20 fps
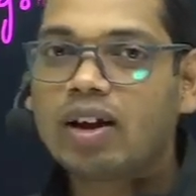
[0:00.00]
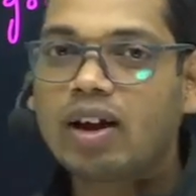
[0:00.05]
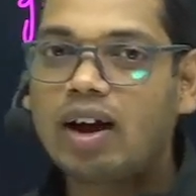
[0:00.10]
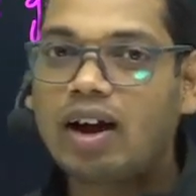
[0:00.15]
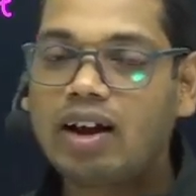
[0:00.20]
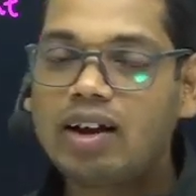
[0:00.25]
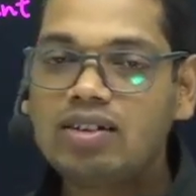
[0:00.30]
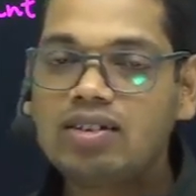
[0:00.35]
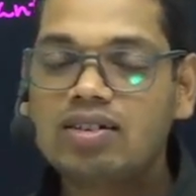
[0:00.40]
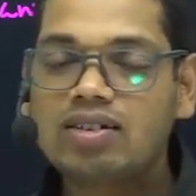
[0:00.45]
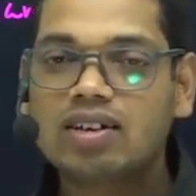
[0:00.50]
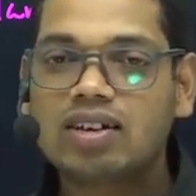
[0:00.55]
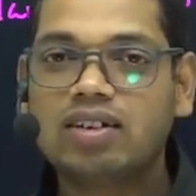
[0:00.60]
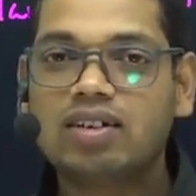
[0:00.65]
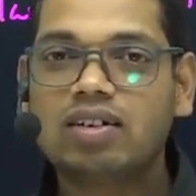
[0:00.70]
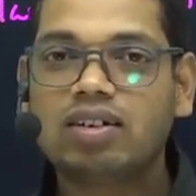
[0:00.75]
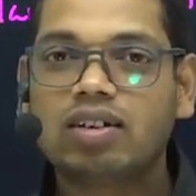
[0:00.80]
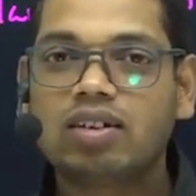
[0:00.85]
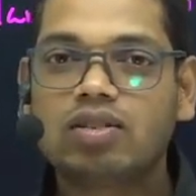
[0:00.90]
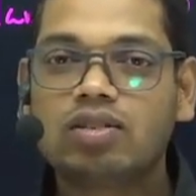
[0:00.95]
I
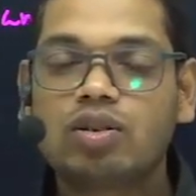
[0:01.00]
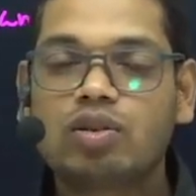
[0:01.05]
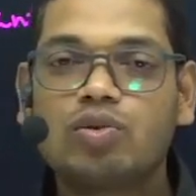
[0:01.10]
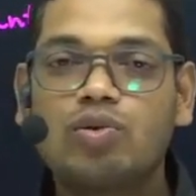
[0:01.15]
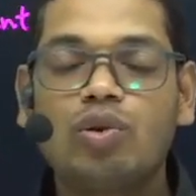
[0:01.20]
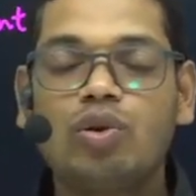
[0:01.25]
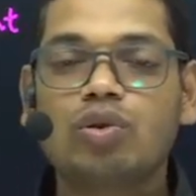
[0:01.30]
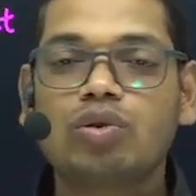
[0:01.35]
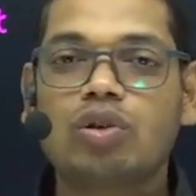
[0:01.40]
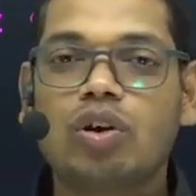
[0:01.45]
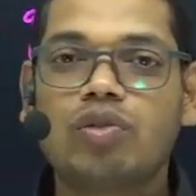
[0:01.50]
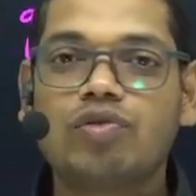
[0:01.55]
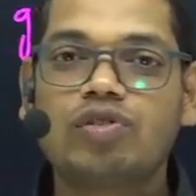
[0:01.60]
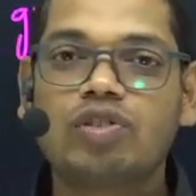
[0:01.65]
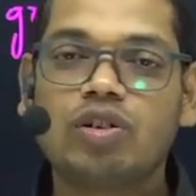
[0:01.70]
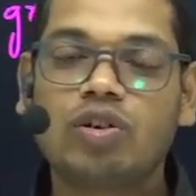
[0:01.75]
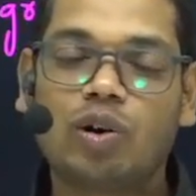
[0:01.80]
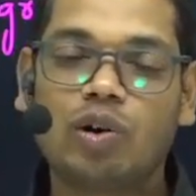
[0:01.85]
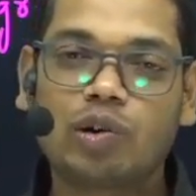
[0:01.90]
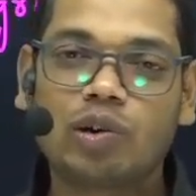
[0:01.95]
said the growth of
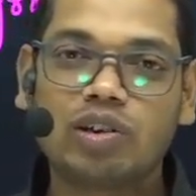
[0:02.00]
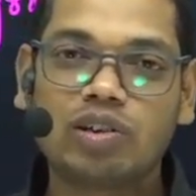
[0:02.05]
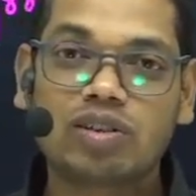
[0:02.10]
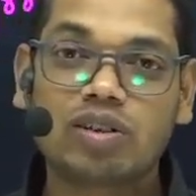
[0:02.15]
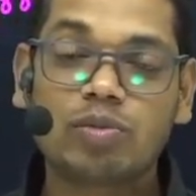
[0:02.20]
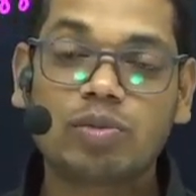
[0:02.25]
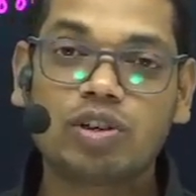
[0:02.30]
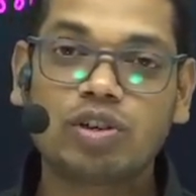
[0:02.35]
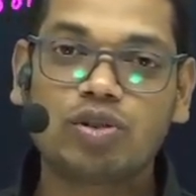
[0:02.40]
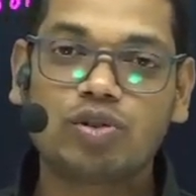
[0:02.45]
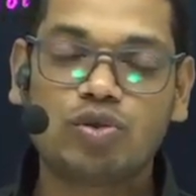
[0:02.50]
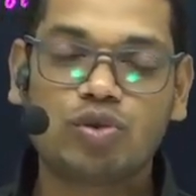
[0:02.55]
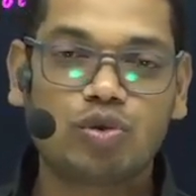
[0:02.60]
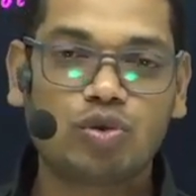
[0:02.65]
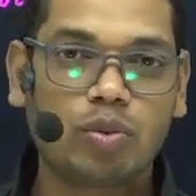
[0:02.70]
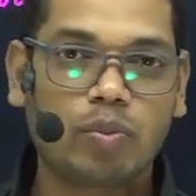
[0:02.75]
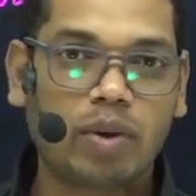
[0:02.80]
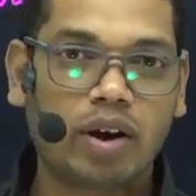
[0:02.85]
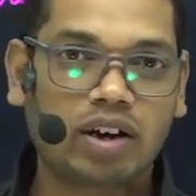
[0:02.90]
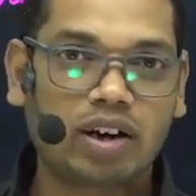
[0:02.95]
the organism is due
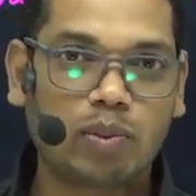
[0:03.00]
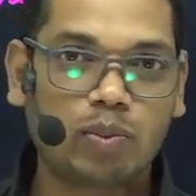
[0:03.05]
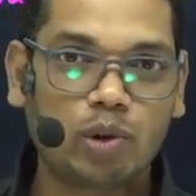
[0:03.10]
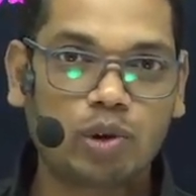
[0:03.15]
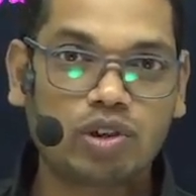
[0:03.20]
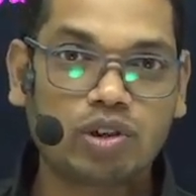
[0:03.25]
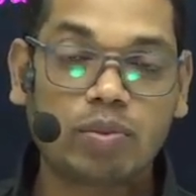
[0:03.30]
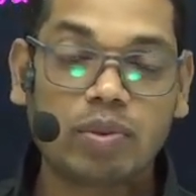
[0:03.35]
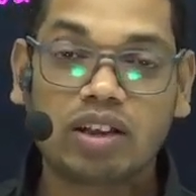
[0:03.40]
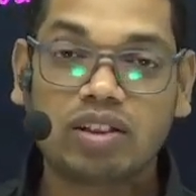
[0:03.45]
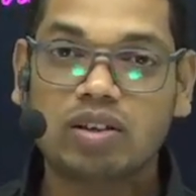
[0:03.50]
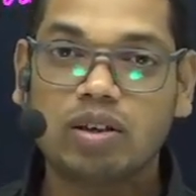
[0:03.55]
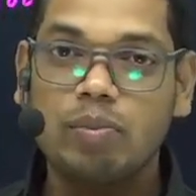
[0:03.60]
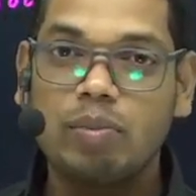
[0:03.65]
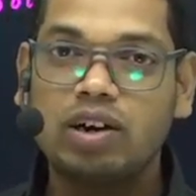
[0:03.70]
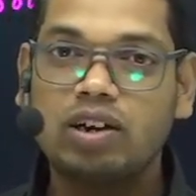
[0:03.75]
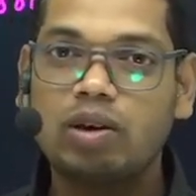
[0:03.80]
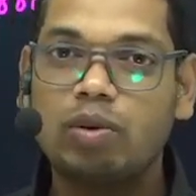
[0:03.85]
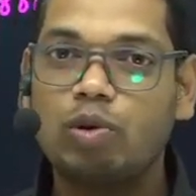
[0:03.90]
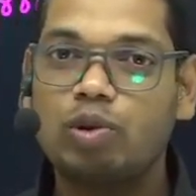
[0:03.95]
to metabolism, and the
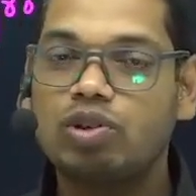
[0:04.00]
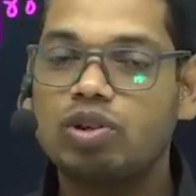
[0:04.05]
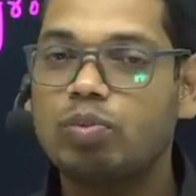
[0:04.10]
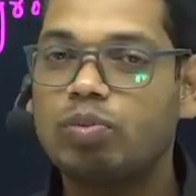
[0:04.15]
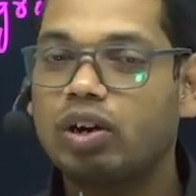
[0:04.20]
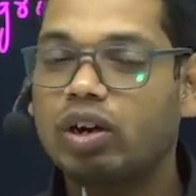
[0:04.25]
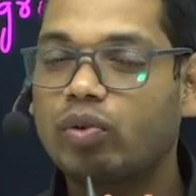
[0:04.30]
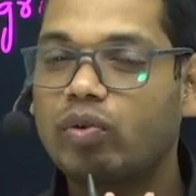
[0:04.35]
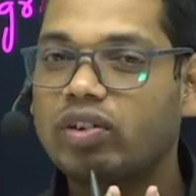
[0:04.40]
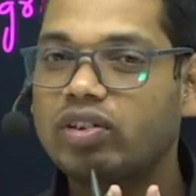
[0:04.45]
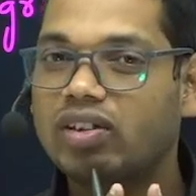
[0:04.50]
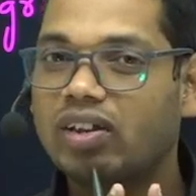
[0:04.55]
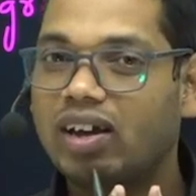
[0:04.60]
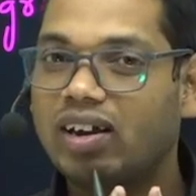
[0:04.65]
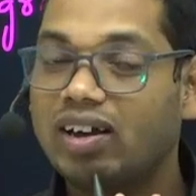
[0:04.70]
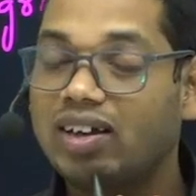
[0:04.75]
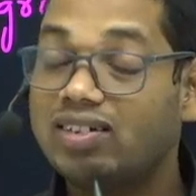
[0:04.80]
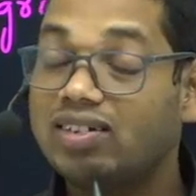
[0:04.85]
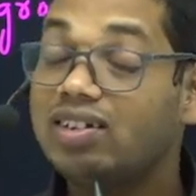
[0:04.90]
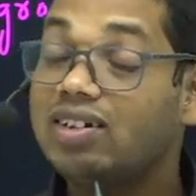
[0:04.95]
metabolism requires
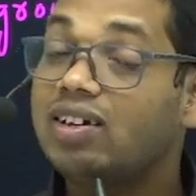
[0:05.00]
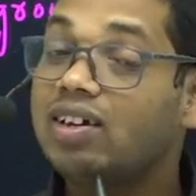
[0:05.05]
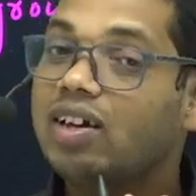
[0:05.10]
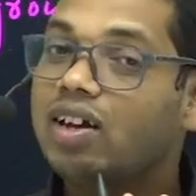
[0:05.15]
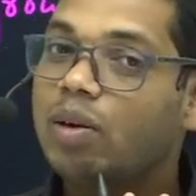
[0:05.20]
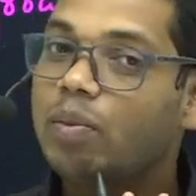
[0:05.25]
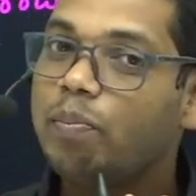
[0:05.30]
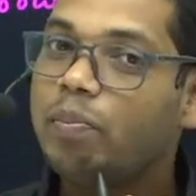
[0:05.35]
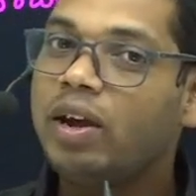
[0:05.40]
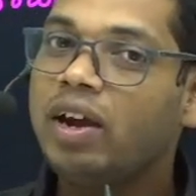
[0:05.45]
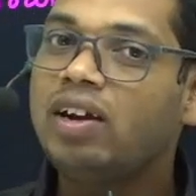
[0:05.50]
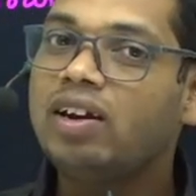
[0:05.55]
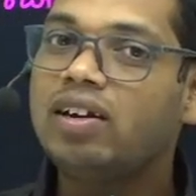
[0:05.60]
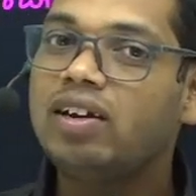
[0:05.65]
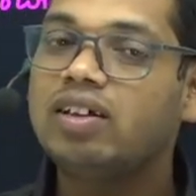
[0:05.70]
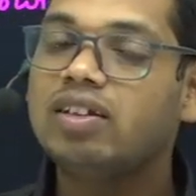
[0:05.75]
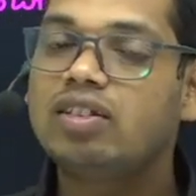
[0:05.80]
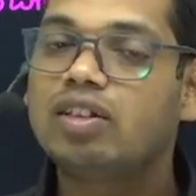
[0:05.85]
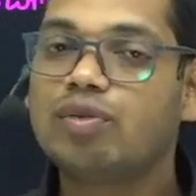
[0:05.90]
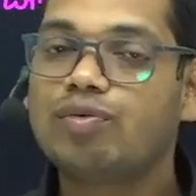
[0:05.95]
energy
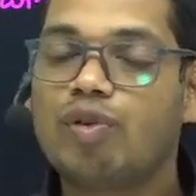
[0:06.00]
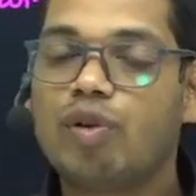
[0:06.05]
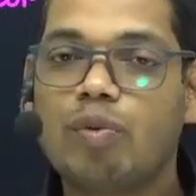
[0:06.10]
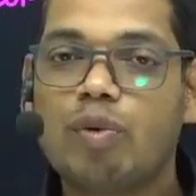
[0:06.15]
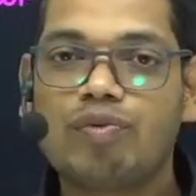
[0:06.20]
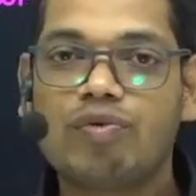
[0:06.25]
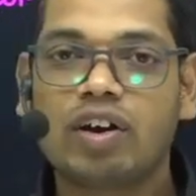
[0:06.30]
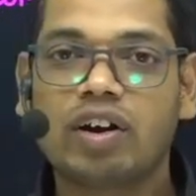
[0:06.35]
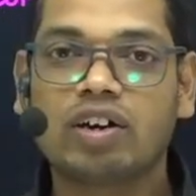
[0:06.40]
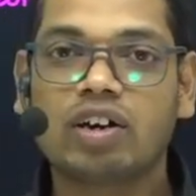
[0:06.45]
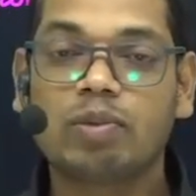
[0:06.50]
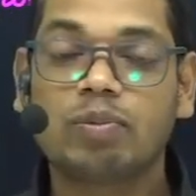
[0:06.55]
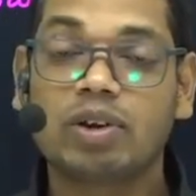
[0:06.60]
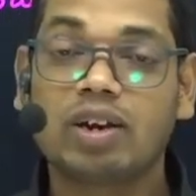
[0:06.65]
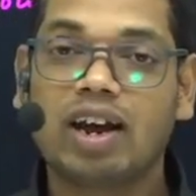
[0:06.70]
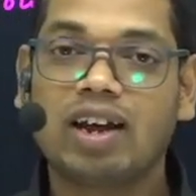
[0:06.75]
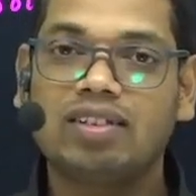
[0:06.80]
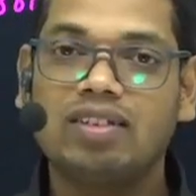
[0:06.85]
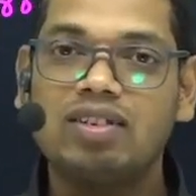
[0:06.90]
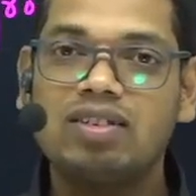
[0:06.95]
mainly in the form of ATP,
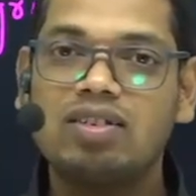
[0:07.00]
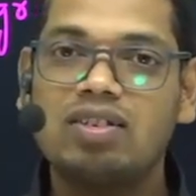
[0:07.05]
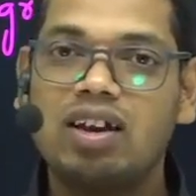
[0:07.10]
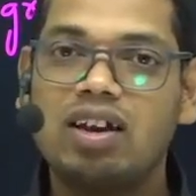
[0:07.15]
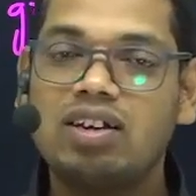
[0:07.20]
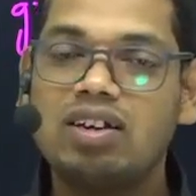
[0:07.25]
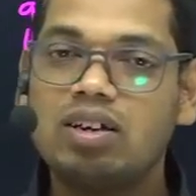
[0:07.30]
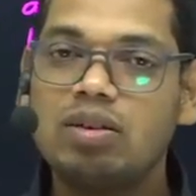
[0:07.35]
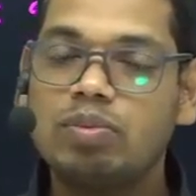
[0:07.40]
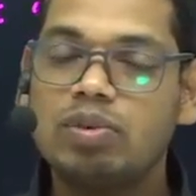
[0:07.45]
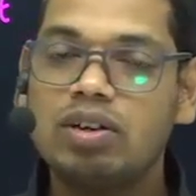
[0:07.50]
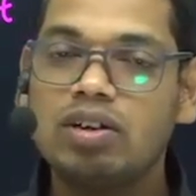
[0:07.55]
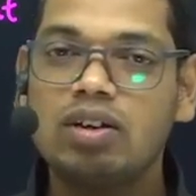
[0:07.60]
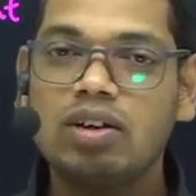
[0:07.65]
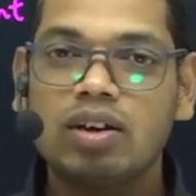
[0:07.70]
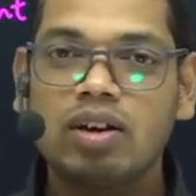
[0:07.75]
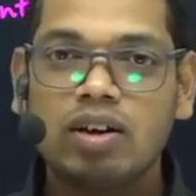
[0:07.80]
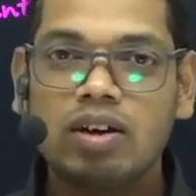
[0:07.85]
and this ATP